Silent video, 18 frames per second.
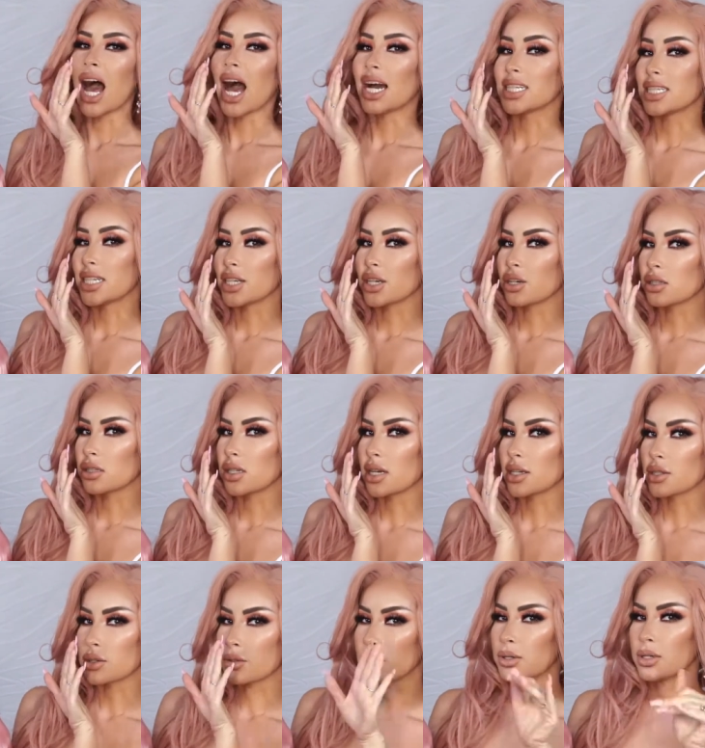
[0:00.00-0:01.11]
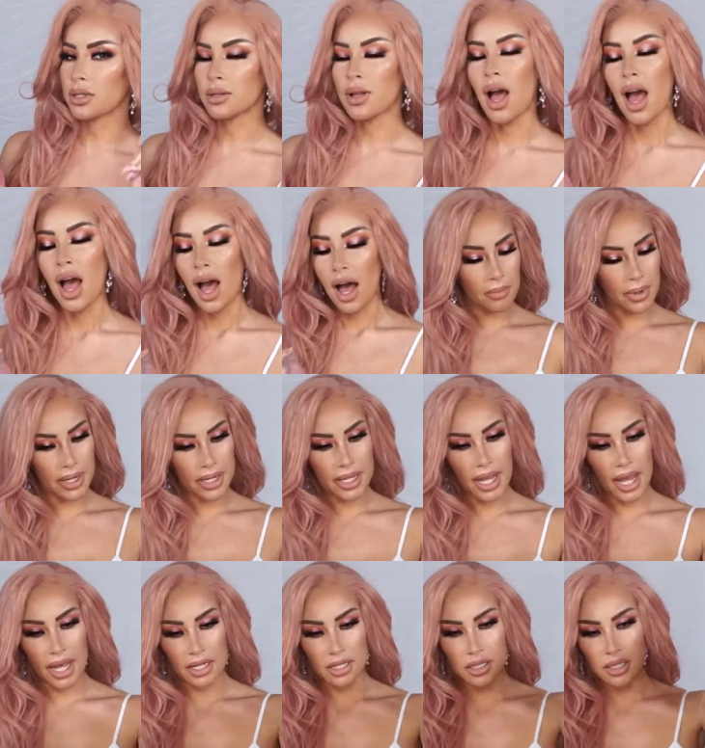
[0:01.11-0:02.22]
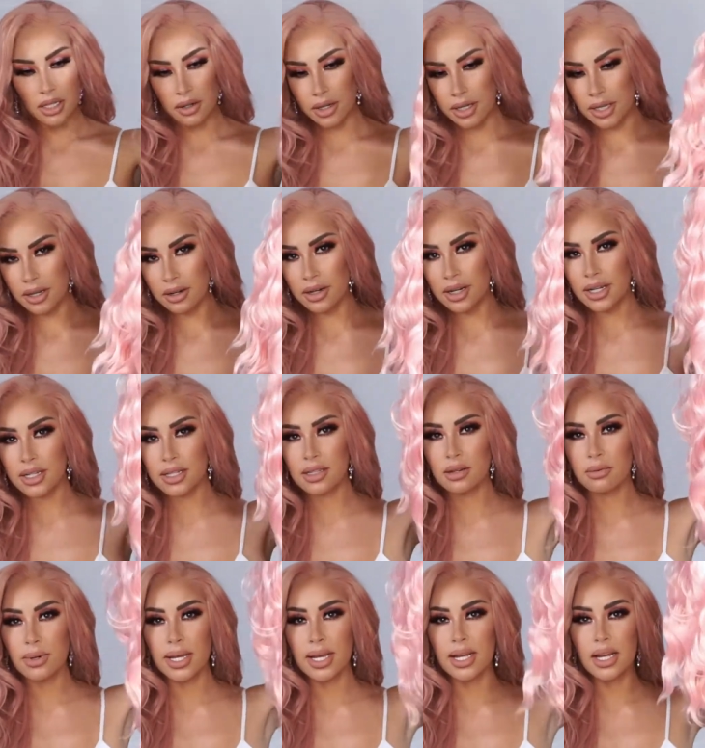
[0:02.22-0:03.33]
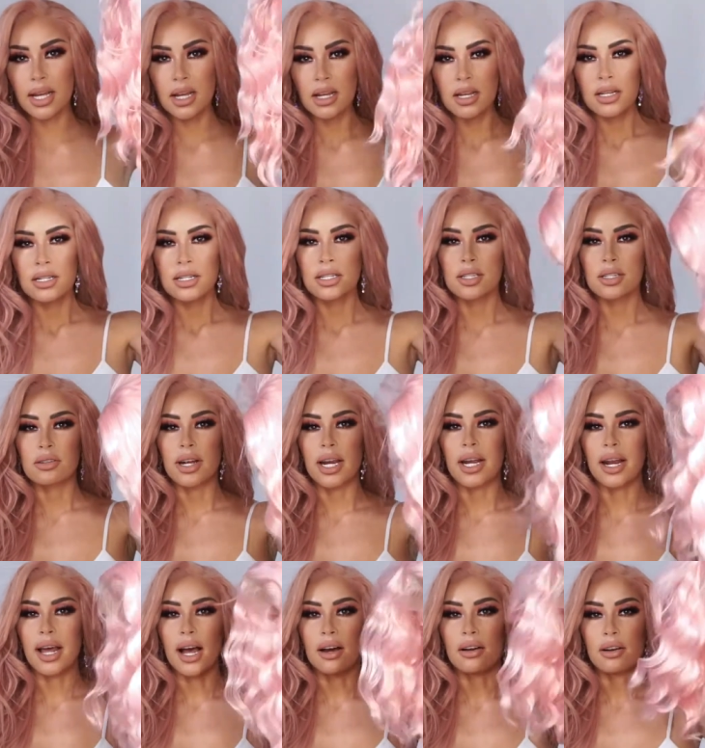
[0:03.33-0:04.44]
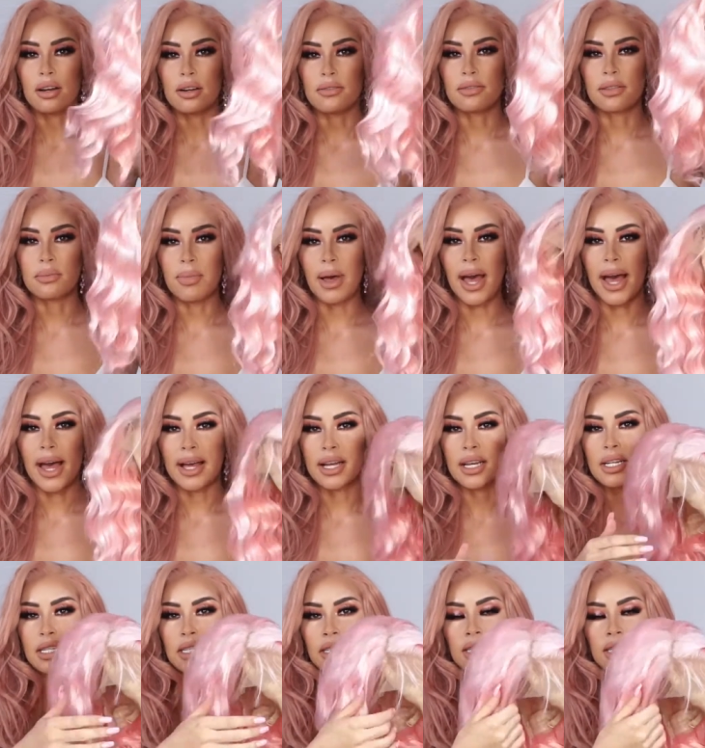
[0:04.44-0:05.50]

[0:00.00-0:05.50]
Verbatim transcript: I didn't go to law school. But yeah, so here is the wig straight out of the bag.